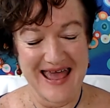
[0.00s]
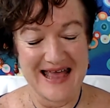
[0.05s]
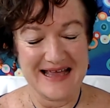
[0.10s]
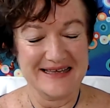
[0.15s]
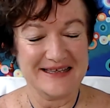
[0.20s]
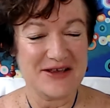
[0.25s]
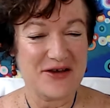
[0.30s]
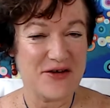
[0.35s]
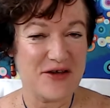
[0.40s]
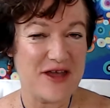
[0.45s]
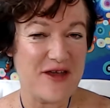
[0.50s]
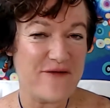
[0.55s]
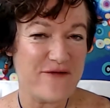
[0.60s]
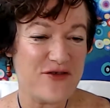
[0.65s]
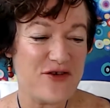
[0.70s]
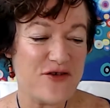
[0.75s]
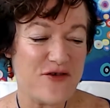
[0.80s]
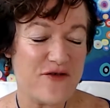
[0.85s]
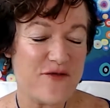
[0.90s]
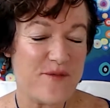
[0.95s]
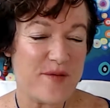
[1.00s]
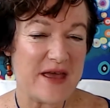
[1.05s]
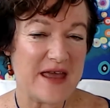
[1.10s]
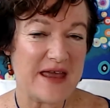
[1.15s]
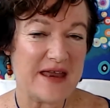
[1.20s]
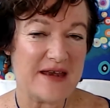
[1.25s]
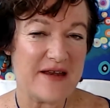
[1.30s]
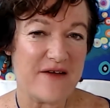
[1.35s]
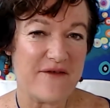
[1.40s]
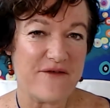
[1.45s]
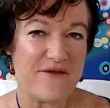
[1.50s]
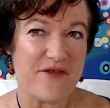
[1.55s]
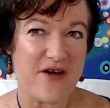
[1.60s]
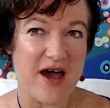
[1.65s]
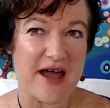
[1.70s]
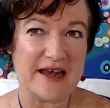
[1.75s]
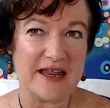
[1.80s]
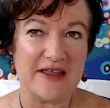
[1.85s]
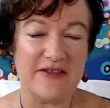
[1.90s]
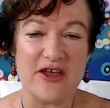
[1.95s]
So if you've been
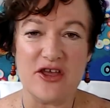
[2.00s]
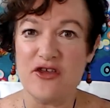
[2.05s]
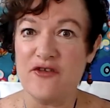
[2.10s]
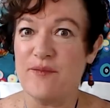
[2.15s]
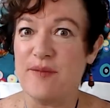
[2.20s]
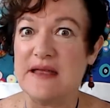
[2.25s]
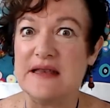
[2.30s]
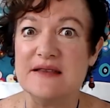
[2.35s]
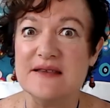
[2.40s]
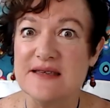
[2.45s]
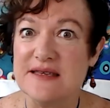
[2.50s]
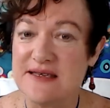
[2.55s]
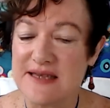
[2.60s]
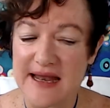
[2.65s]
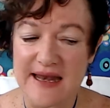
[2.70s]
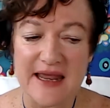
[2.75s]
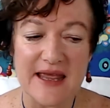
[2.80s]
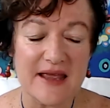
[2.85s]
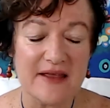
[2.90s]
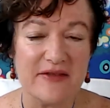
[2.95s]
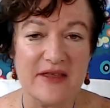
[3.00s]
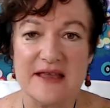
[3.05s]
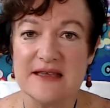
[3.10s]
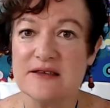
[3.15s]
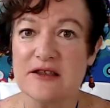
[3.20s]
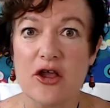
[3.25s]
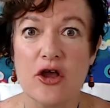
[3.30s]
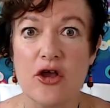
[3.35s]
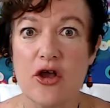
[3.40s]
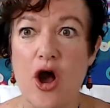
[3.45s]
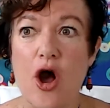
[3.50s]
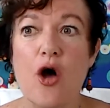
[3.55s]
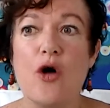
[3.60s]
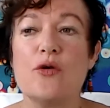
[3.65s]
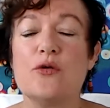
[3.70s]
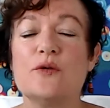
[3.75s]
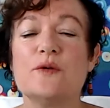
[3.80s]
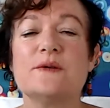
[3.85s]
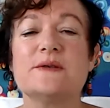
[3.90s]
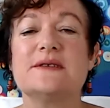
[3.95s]
finding that you've been setting these
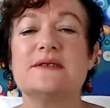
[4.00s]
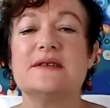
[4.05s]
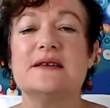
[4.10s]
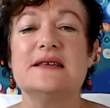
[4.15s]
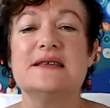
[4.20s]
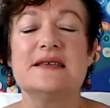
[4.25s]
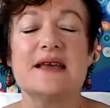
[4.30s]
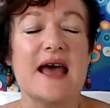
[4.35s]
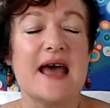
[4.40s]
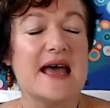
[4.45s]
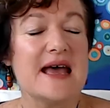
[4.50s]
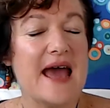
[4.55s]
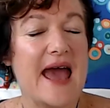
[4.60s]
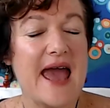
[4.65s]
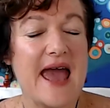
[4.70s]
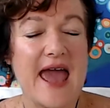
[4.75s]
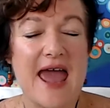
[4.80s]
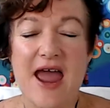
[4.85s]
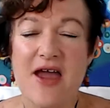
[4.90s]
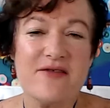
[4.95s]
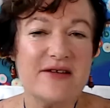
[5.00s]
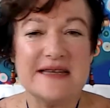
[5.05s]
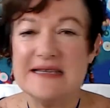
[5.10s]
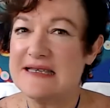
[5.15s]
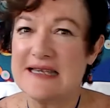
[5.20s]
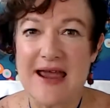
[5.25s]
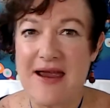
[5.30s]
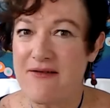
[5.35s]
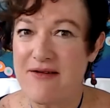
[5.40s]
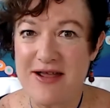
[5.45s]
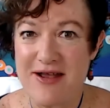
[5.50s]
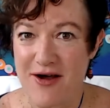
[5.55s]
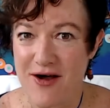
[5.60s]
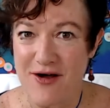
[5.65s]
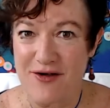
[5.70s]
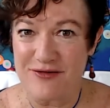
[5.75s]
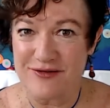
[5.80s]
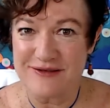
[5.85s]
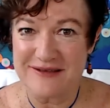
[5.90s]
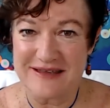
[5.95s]
goals, these hairy, scary
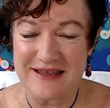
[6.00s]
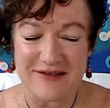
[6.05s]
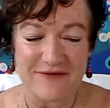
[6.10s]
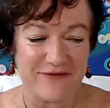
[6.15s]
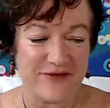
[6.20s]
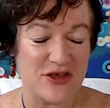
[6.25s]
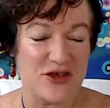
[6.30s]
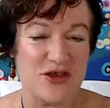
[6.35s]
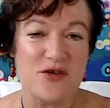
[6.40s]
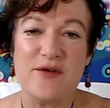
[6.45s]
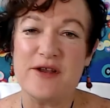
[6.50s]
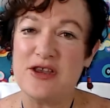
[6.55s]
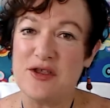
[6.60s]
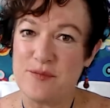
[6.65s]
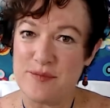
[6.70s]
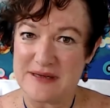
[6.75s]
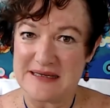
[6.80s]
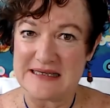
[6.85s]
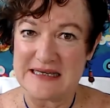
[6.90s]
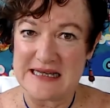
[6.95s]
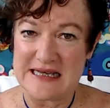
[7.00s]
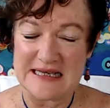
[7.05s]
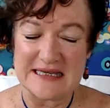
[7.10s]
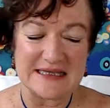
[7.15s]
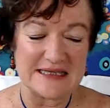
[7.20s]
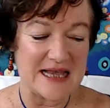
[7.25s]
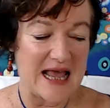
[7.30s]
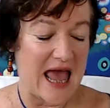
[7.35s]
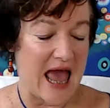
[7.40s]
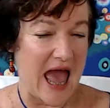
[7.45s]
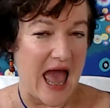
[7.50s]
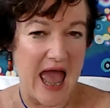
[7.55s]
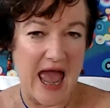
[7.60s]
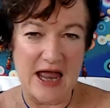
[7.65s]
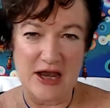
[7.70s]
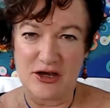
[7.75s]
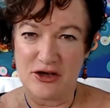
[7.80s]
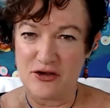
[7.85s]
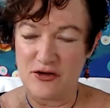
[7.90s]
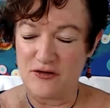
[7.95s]
goals that for you and your business,
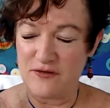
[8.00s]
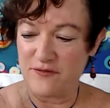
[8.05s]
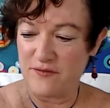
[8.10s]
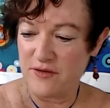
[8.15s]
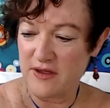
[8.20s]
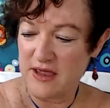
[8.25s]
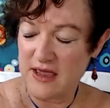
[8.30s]
and you've